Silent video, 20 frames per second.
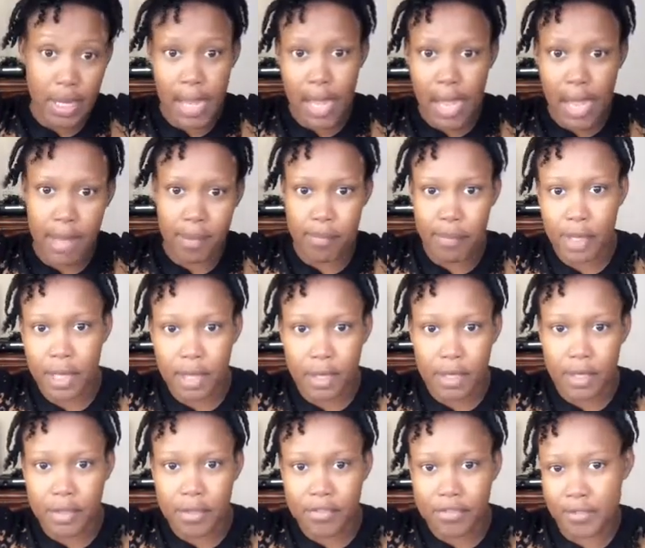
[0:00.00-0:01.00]
high
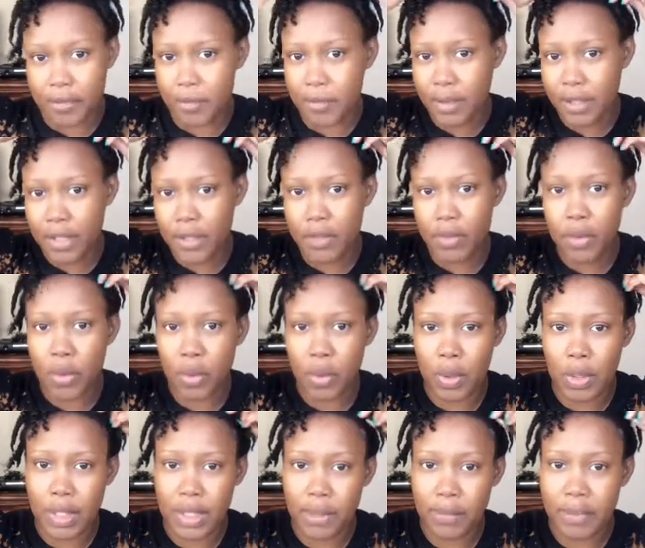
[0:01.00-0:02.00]
puff or whatever you
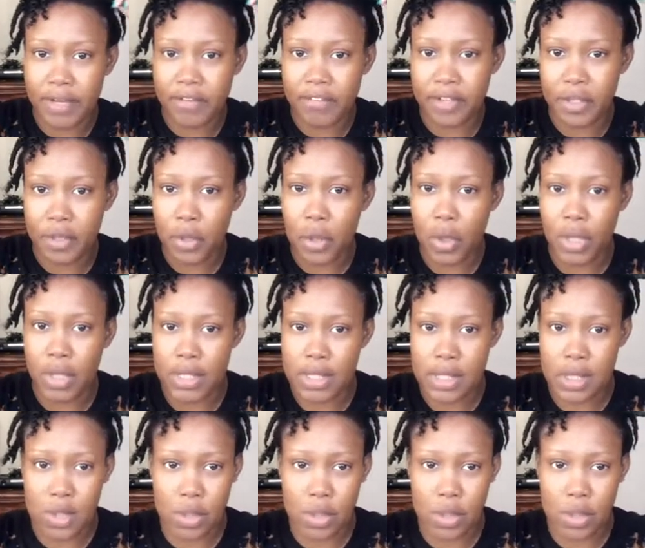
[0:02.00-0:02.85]
call it.